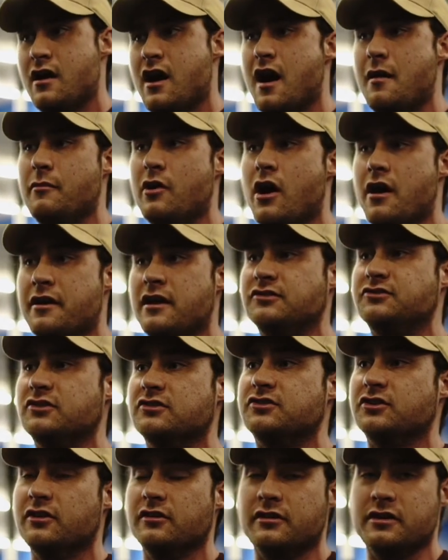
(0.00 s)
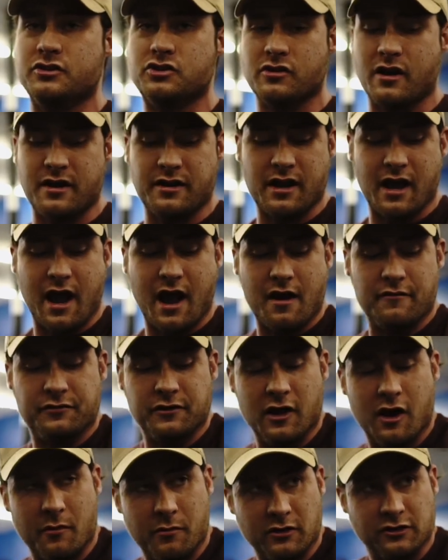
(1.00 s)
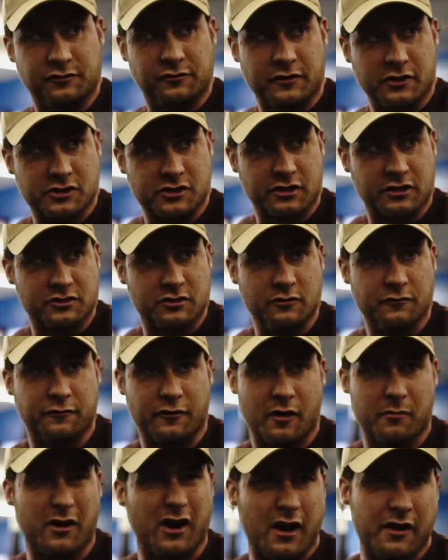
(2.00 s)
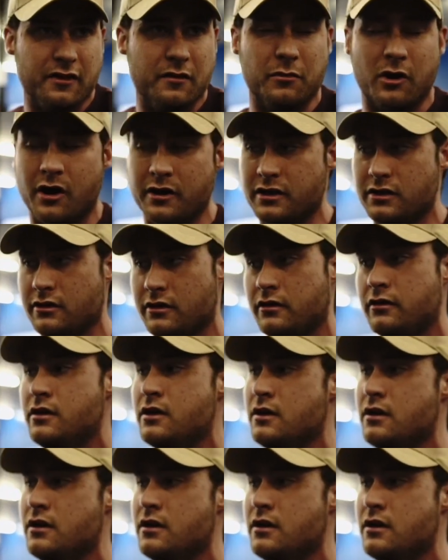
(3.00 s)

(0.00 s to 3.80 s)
I'm not necessarily trying to have the elbows finishing too far behind the body here.